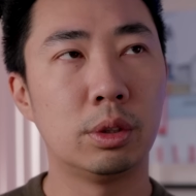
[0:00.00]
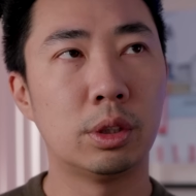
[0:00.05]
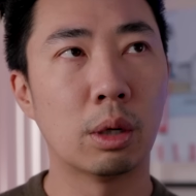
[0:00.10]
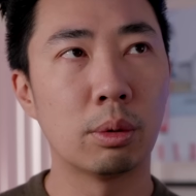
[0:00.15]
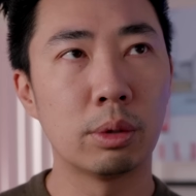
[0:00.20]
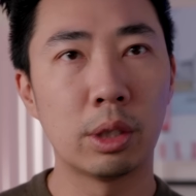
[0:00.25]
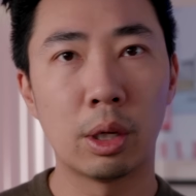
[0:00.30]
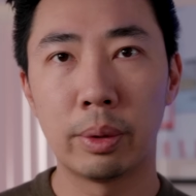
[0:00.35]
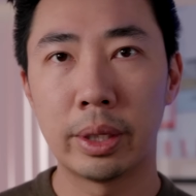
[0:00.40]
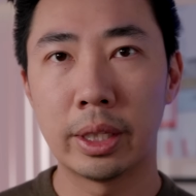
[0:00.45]

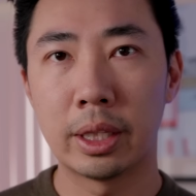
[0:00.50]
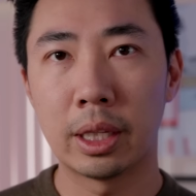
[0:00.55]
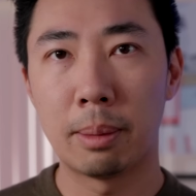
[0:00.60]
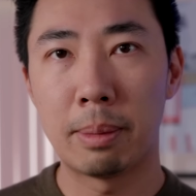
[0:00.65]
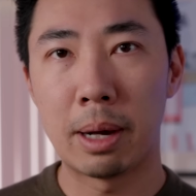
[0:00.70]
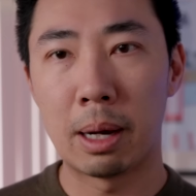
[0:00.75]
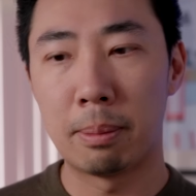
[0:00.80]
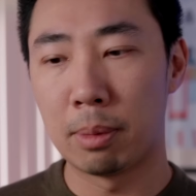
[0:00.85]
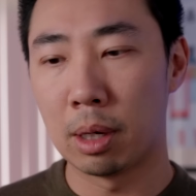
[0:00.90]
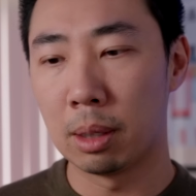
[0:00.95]
don't know anything
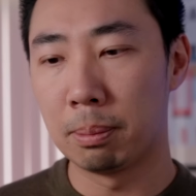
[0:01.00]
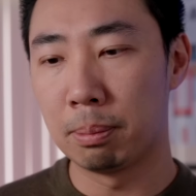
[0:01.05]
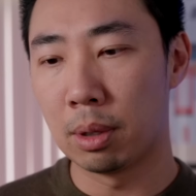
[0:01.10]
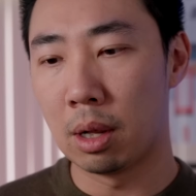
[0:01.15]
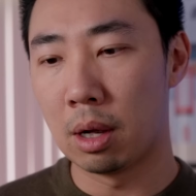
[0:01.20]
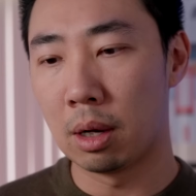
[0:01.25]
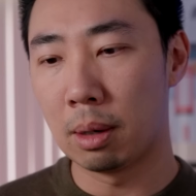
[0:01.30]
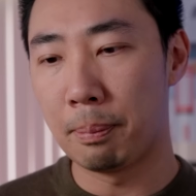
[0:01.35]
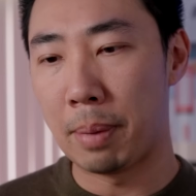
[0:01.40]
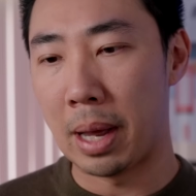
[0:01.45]
about Mont
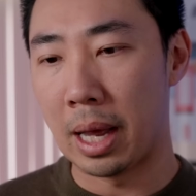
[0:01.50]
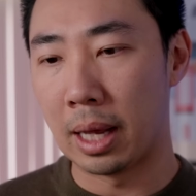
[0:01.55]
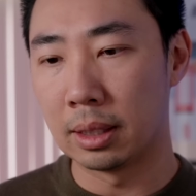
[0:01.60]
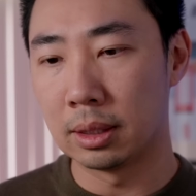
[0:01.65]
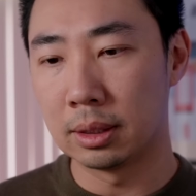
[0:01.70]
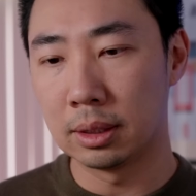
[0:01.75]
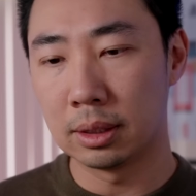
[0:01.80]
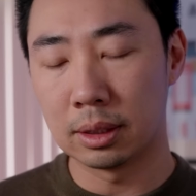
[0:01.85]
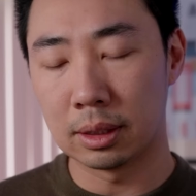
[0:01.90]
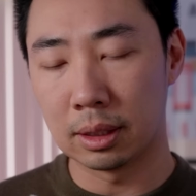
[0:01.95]
Blanc
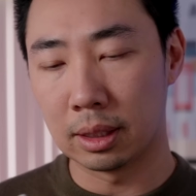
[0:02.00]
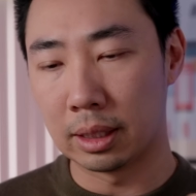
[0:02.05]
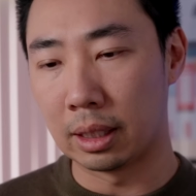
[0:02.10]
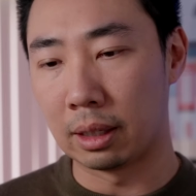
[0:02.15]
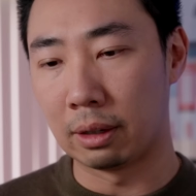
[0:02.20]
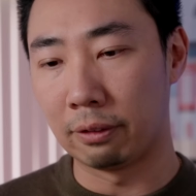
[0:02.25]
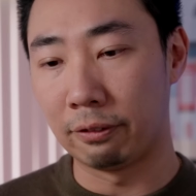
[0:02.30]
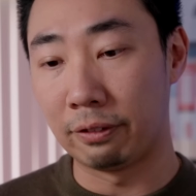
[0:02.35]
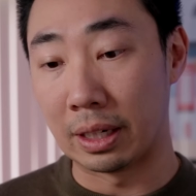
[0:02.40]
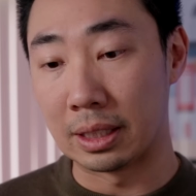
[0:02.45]
pens,
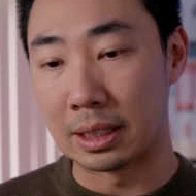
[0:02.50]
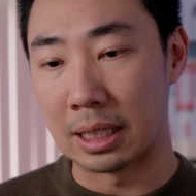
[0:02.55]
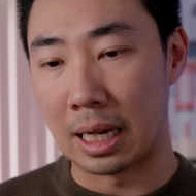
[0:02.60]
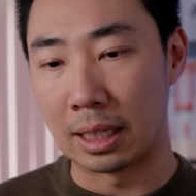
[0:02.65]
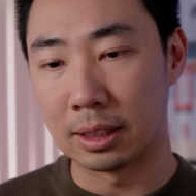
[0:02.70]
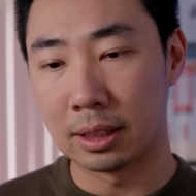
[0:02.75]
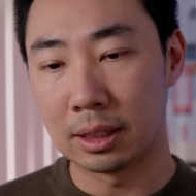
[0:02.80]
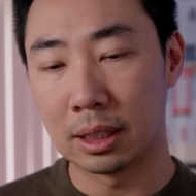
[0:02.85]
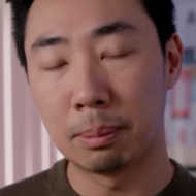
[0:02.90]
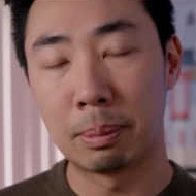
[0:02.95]
they're
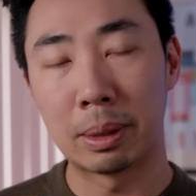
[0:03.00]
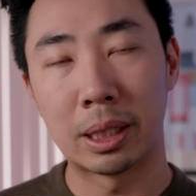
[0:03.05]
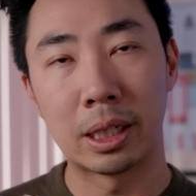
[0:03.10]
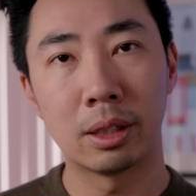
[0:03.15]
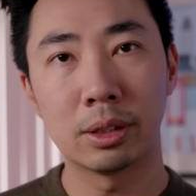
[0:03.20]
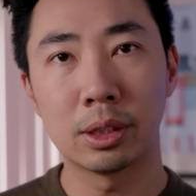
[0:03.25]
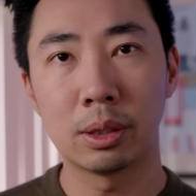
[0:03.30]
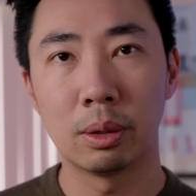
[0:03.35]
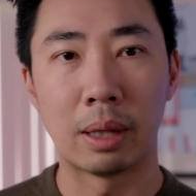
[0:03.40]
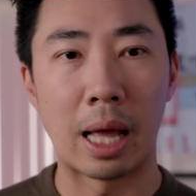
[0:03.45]
fantastic, but they
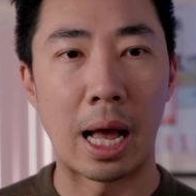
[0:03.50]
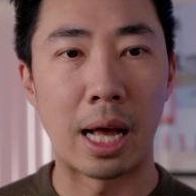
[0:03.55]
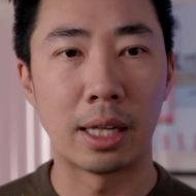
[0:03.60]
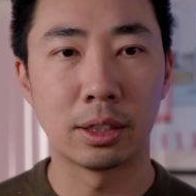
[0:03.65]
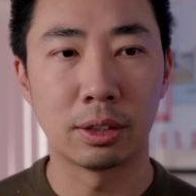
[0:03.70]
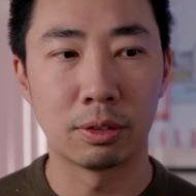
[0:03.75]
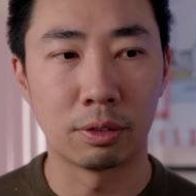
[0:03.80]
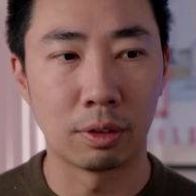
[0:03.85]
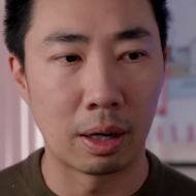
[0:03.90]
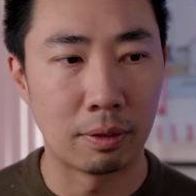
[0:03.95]
also
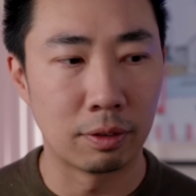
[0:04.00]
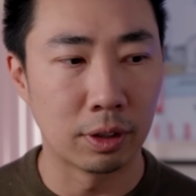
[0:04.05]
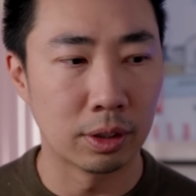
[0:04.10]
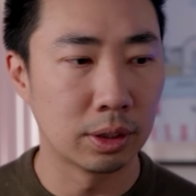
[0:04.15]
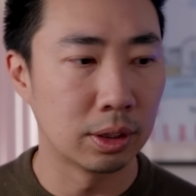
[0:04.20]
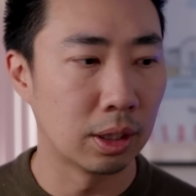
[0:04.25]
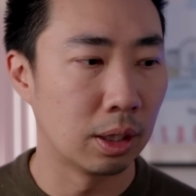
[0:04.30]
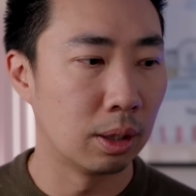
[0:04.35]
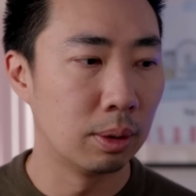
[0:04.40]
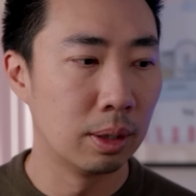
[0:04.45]
last forever.
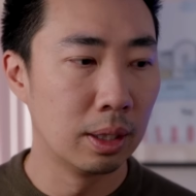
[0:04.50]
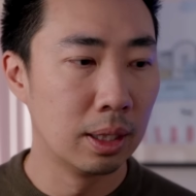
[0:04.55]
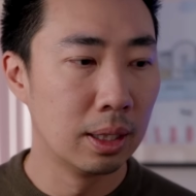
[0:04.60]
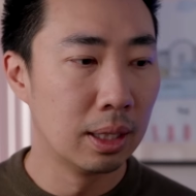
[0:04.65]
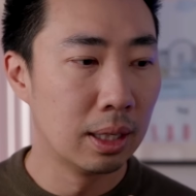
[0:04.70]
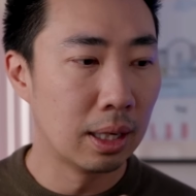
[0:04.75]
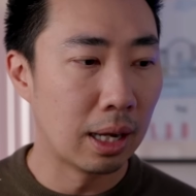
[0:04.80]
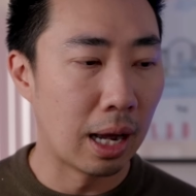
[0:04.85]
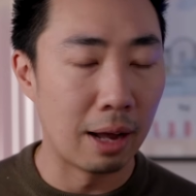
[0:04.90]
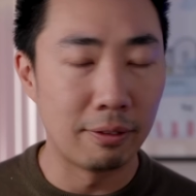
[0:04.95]
So
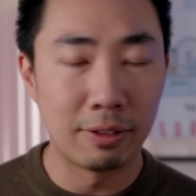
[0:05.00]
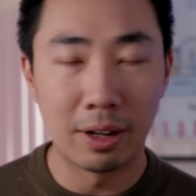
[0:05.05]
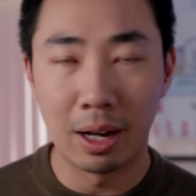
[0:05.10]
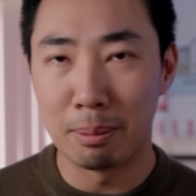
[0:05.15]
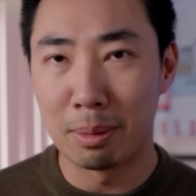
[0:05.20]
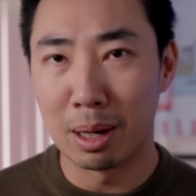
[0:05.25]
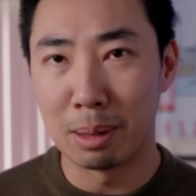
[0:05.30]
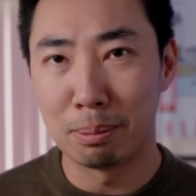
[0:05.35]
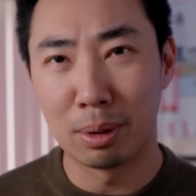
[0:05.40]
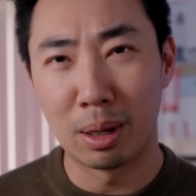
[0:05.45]
I've got
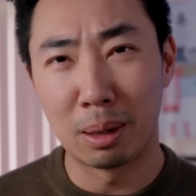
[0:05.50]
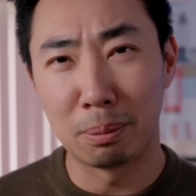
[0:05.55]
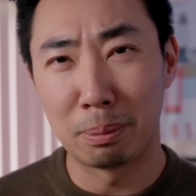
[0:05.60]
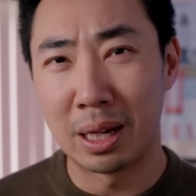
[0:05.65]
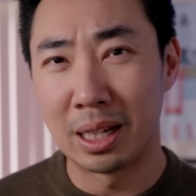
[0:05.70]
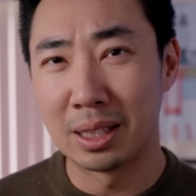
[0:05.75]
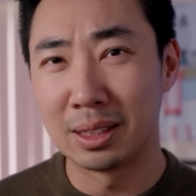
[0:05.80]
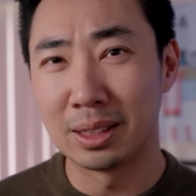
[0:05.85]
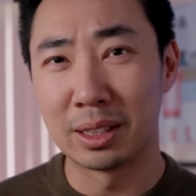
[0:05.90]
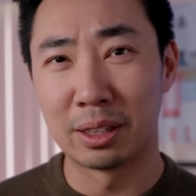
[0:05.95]
Mont Blanc
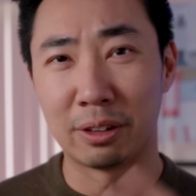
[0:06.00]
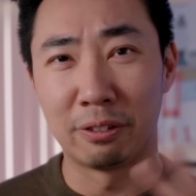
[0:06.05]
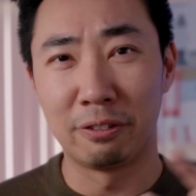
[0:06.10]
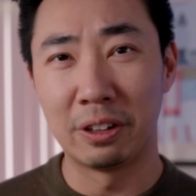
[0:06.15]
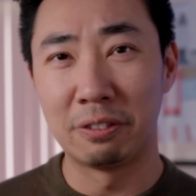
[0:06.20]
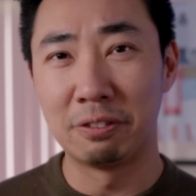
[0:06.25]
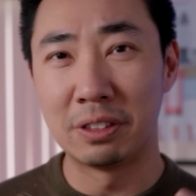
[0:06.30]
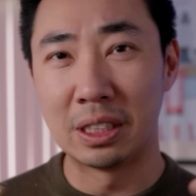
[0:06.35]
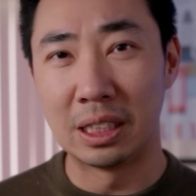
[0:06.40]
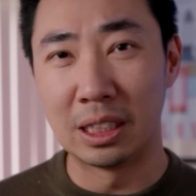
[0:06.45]
pens that are
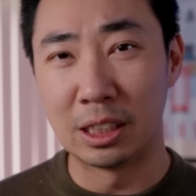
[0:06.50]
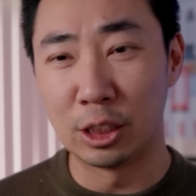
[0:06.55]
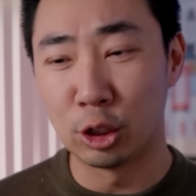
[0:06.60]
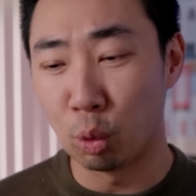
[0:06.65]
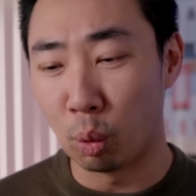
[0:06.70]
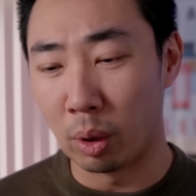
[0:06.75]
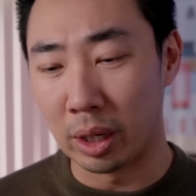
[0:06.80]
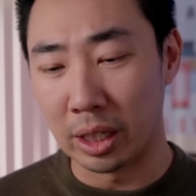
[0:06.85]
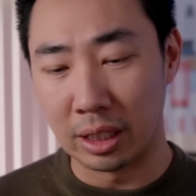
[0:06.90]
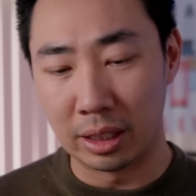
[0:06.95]
15,
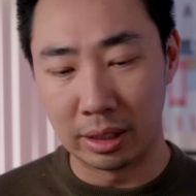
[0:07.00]
20